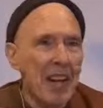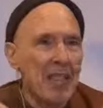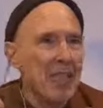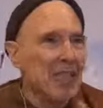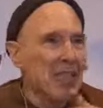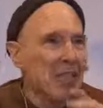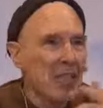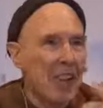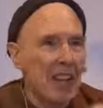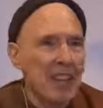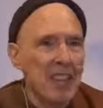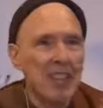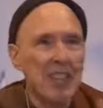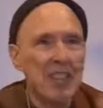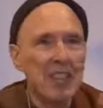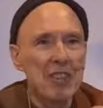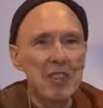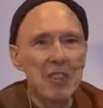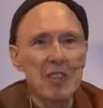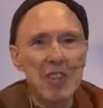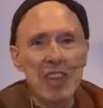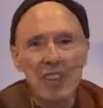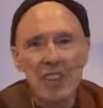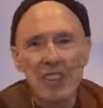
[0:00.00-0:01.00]
to rush
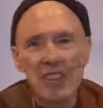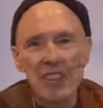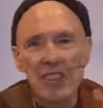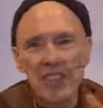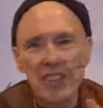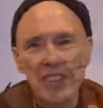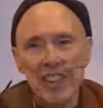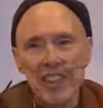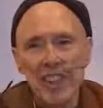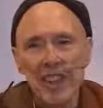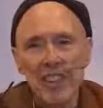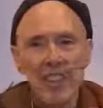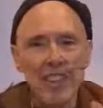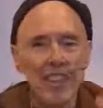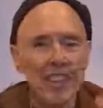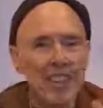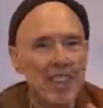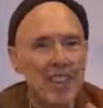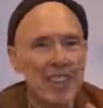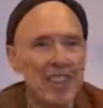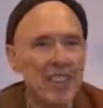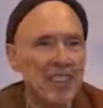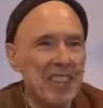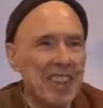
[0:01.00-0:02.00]
through lunch and have a
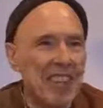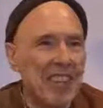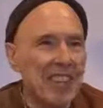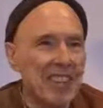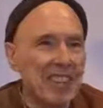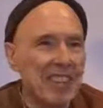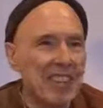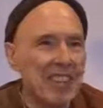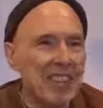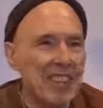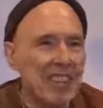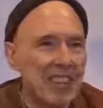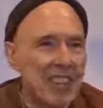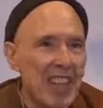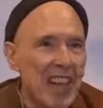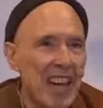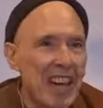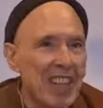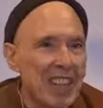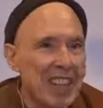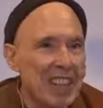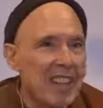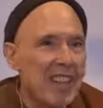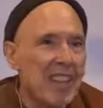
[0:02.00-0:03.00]
little chance to
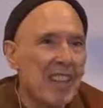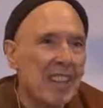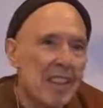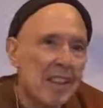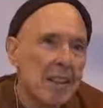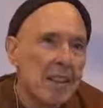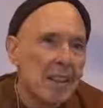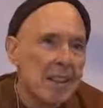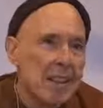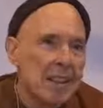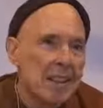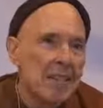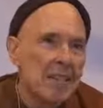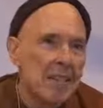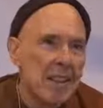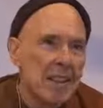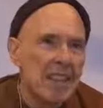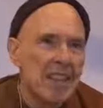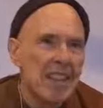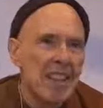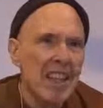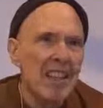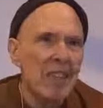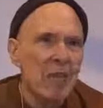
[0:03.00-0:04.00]
chat.
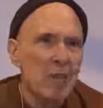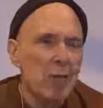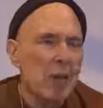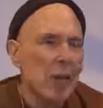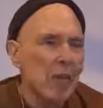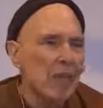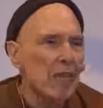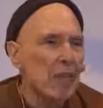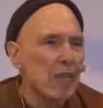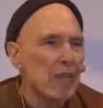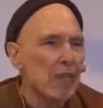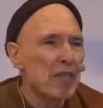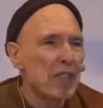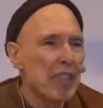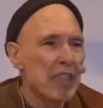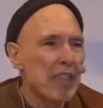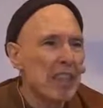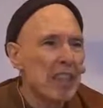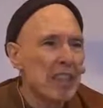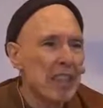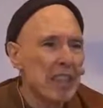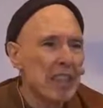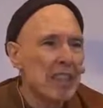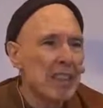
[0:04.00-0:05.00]
Let's say 12:15.